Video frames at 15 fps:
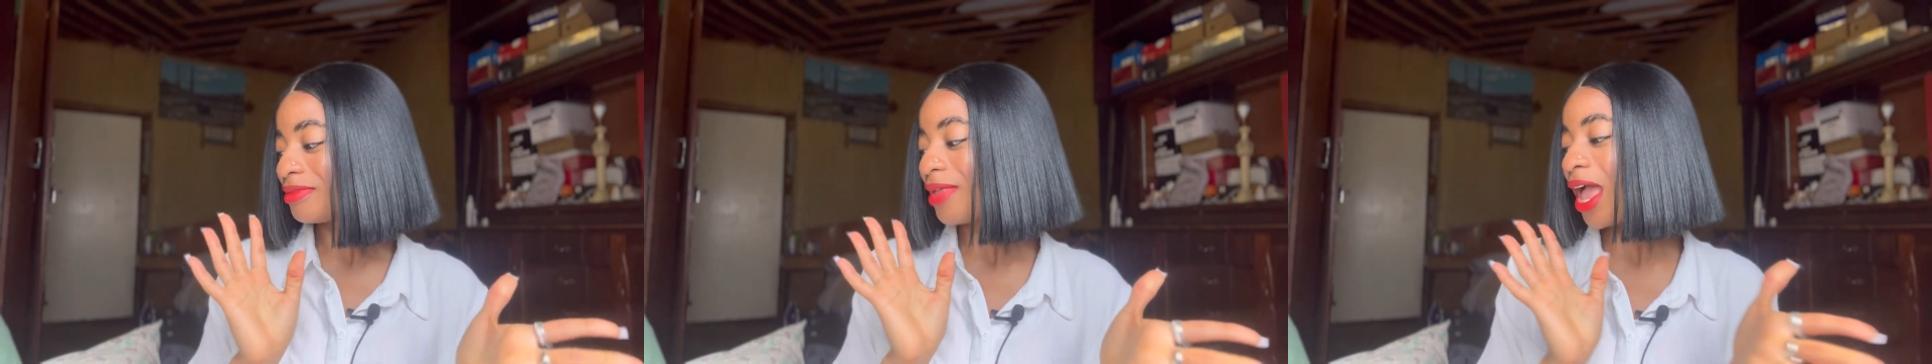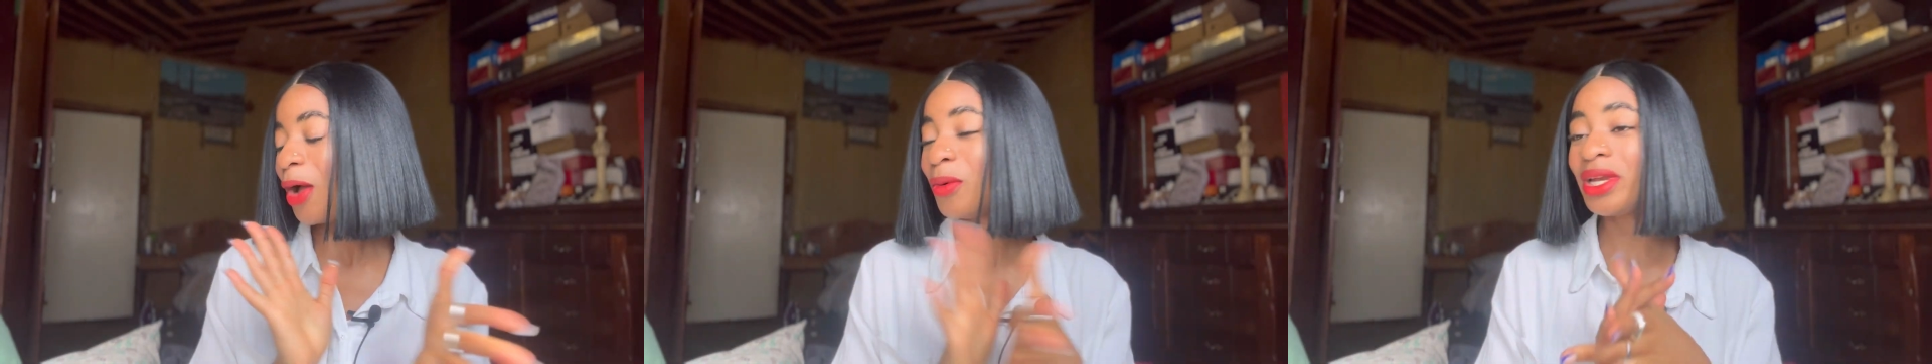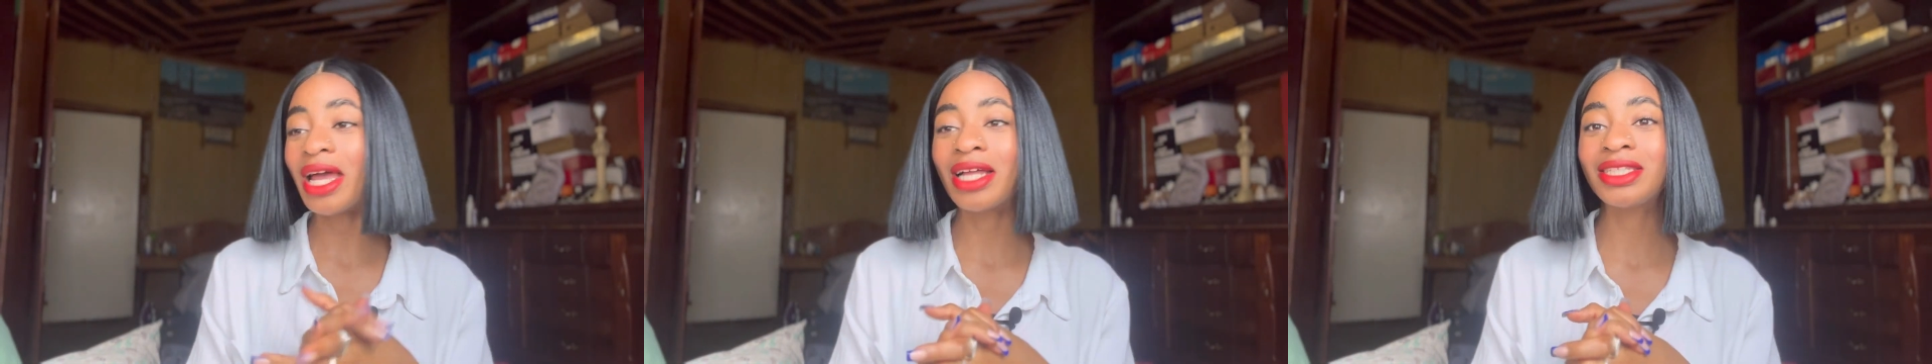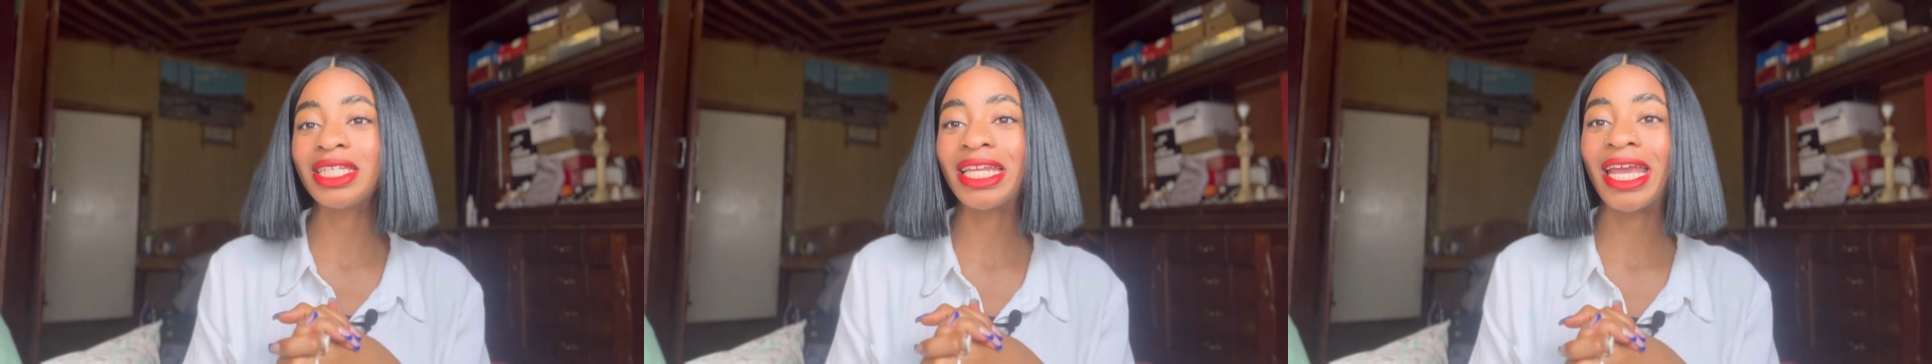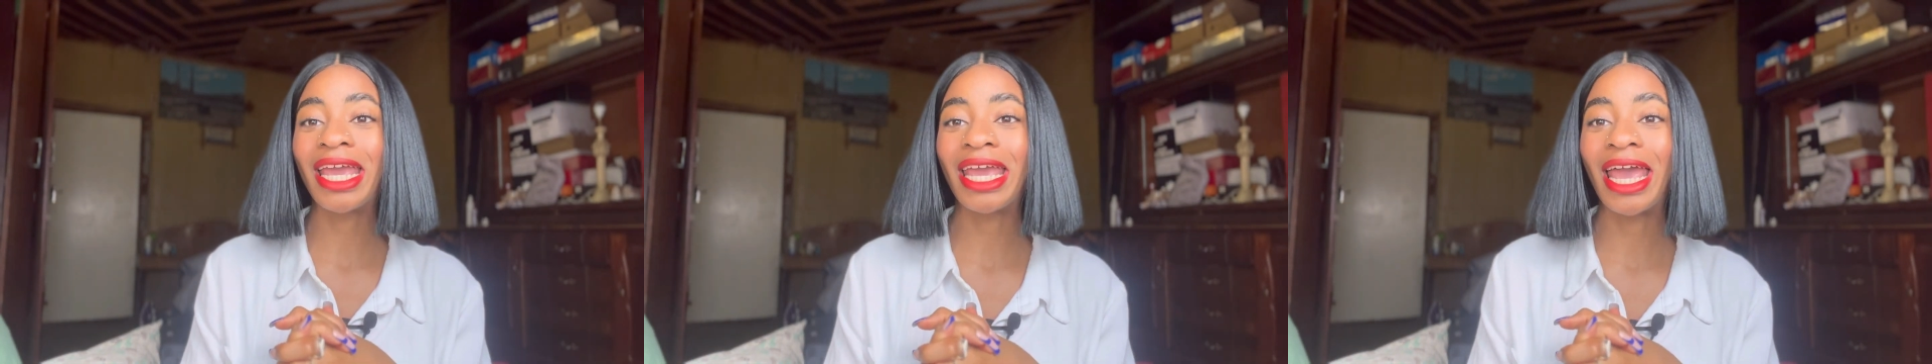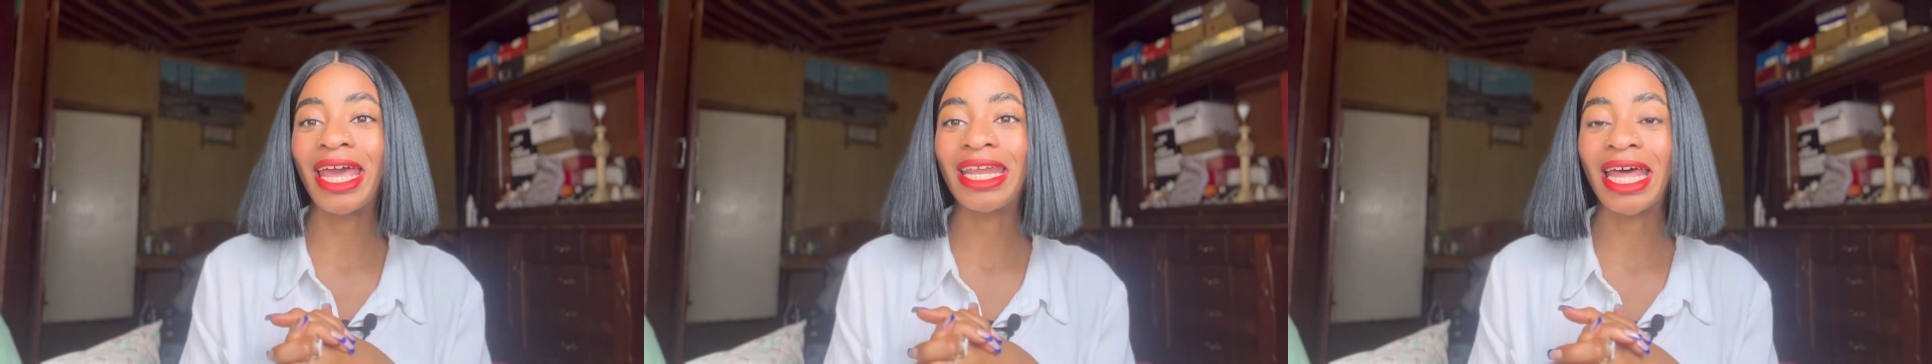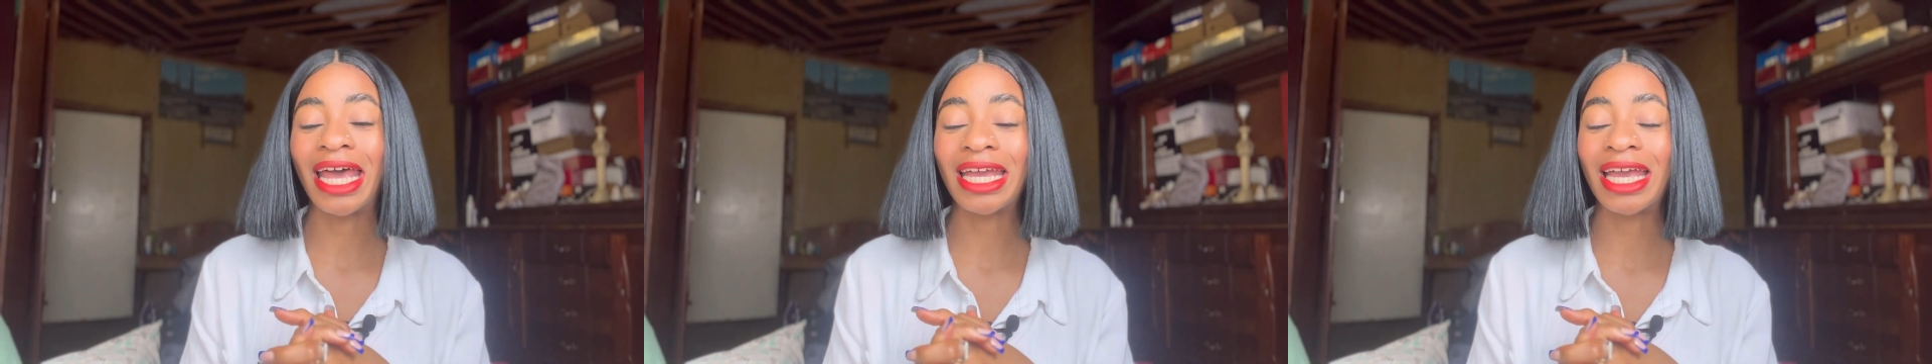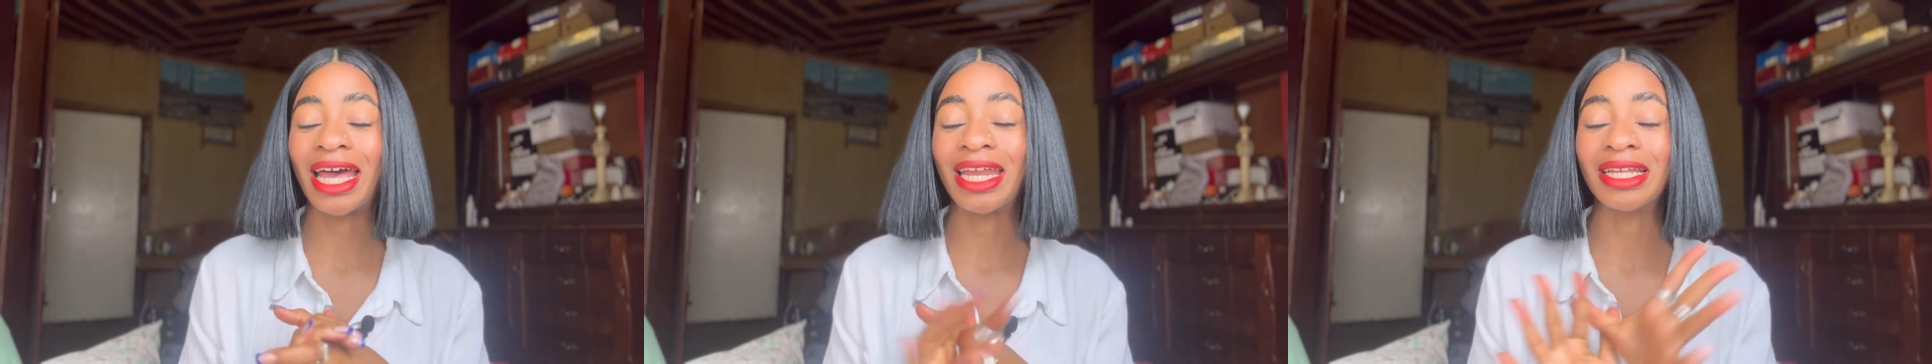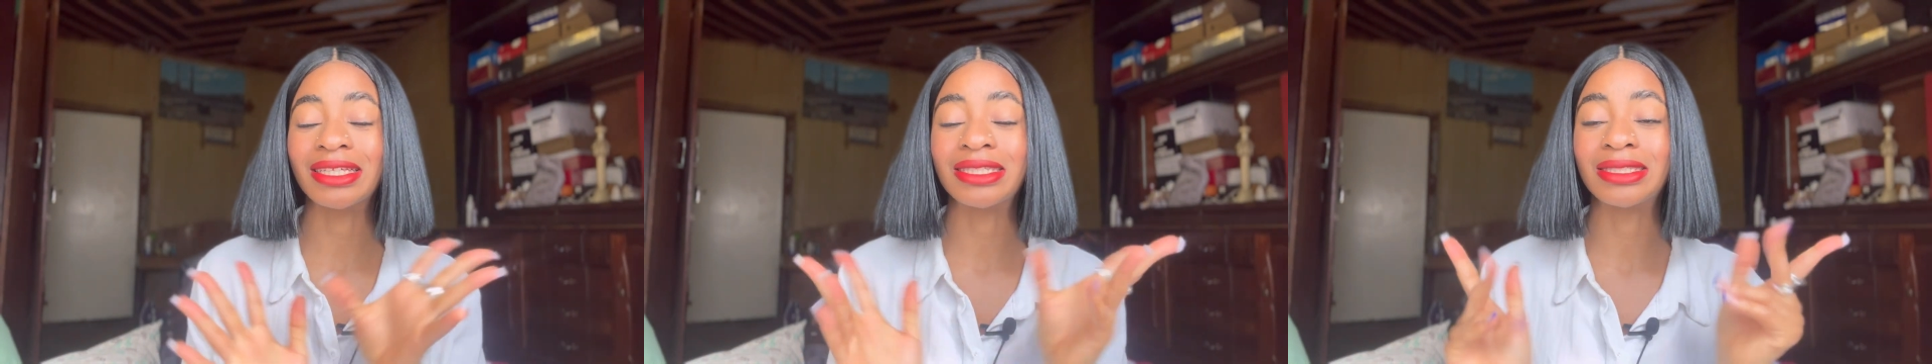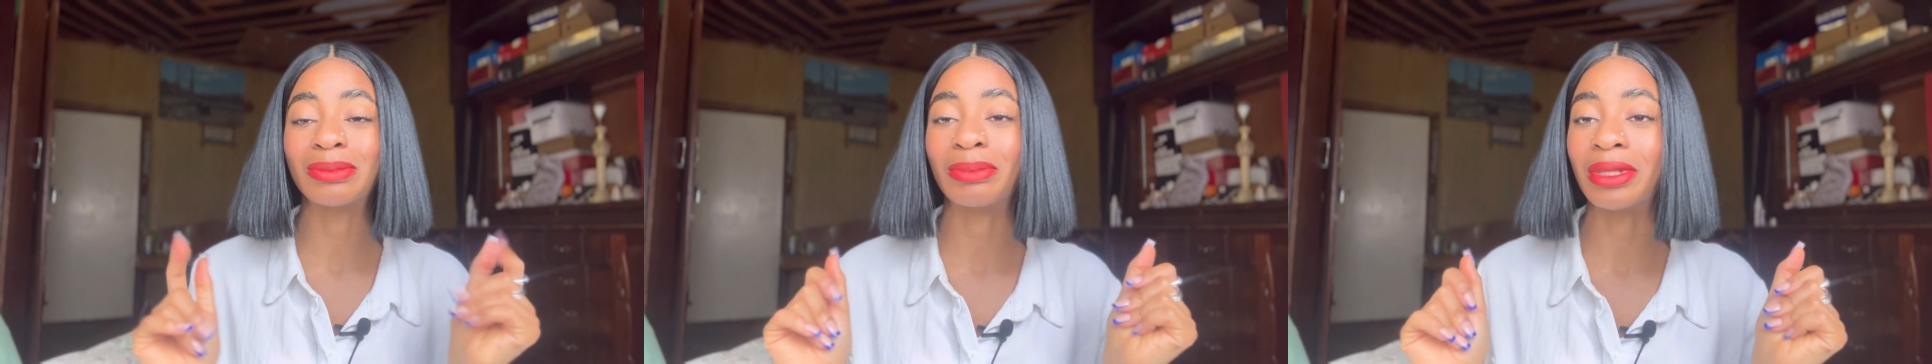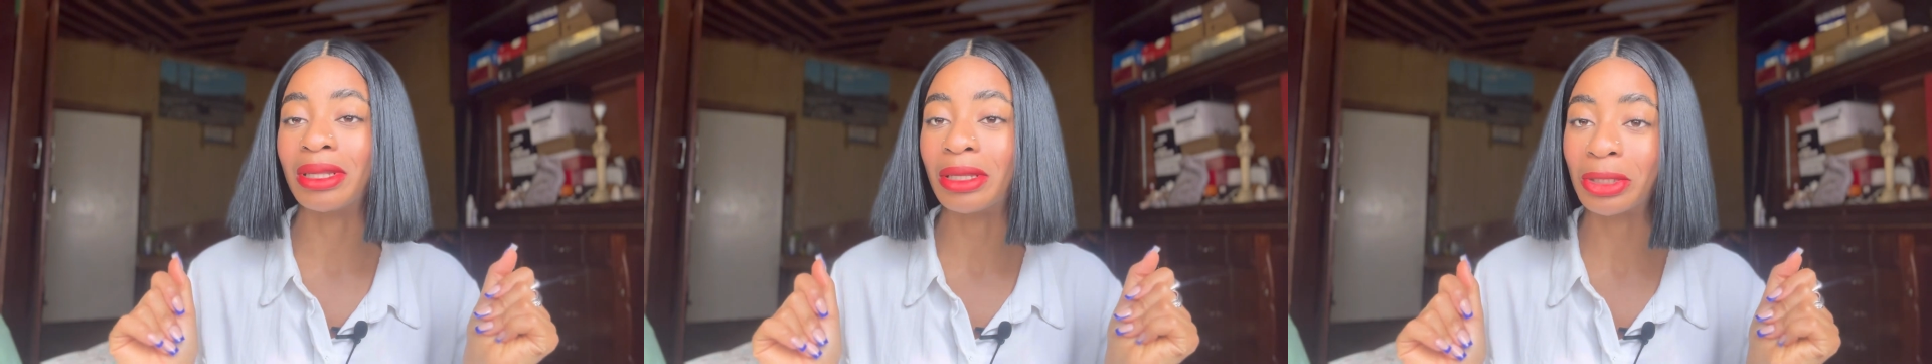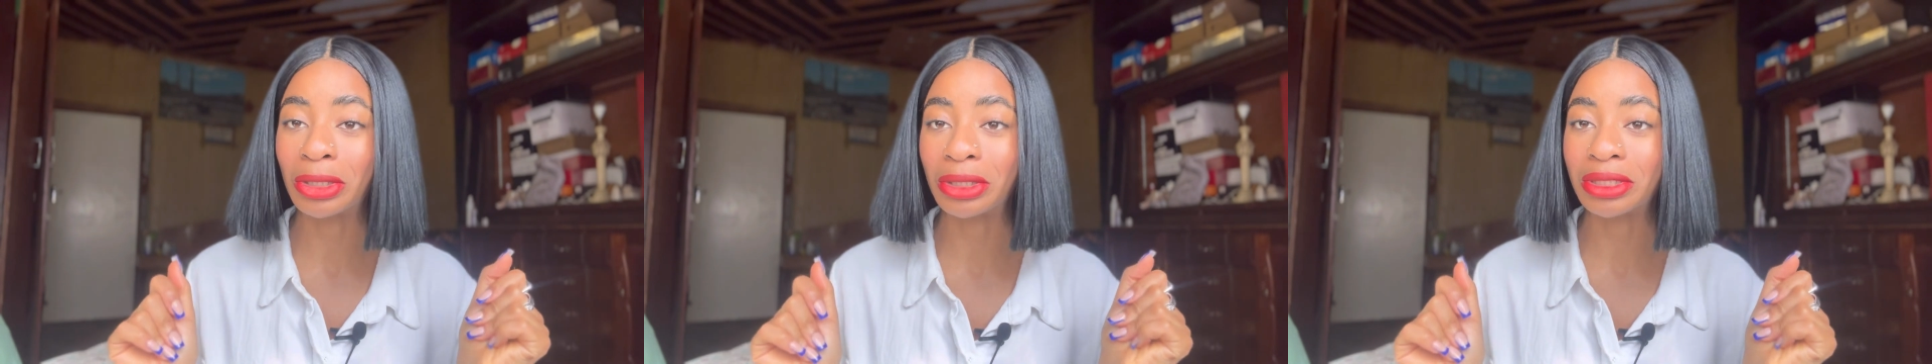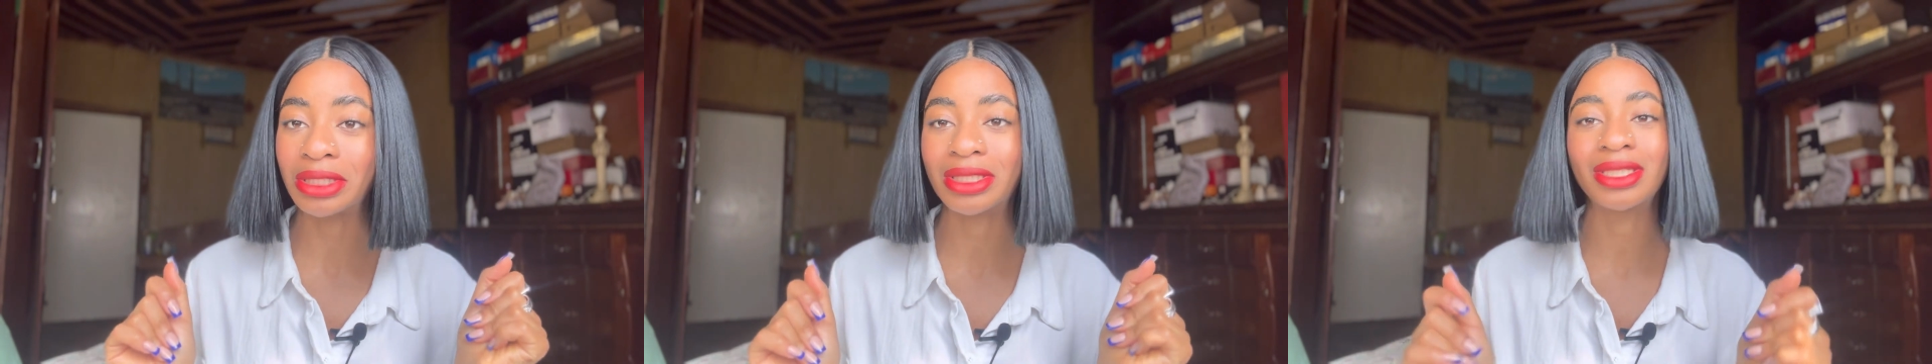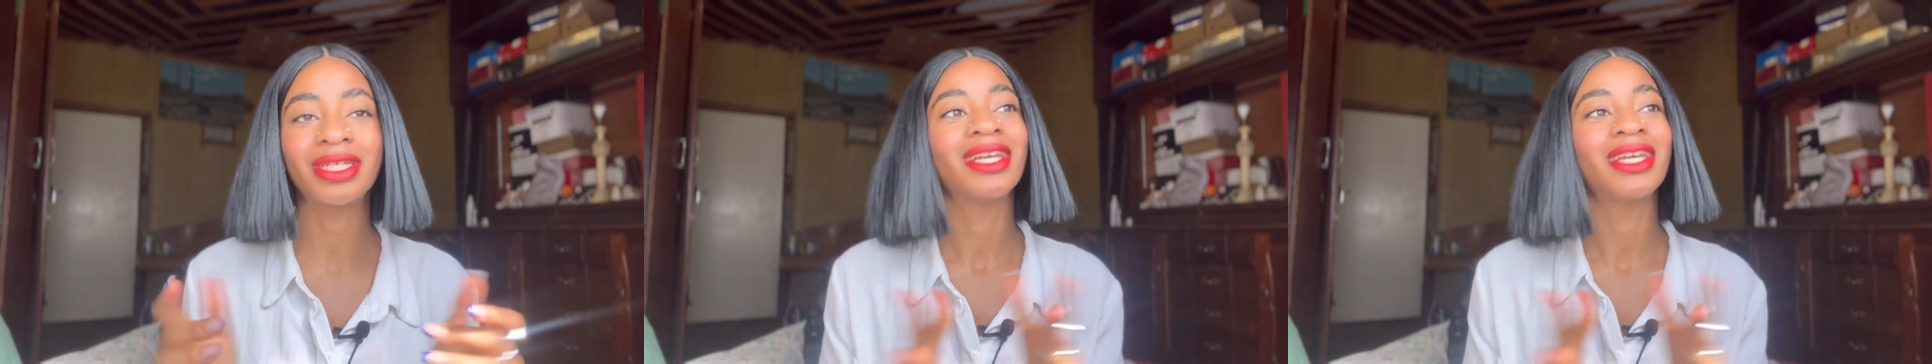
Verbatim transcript: i went out today and i kind of splurged